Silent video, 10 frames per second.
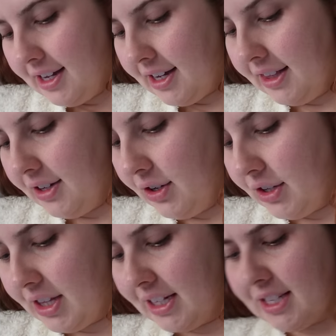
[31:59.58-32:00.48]
A
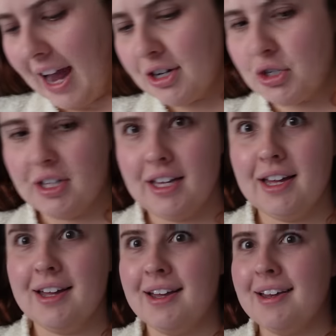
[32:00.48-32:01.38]
little, that's
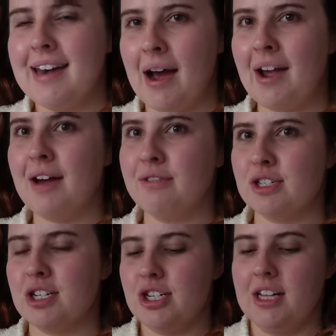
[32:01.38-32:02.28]
actually, now I have
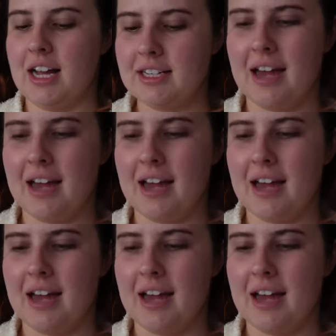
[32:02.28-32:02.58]
Versace glass.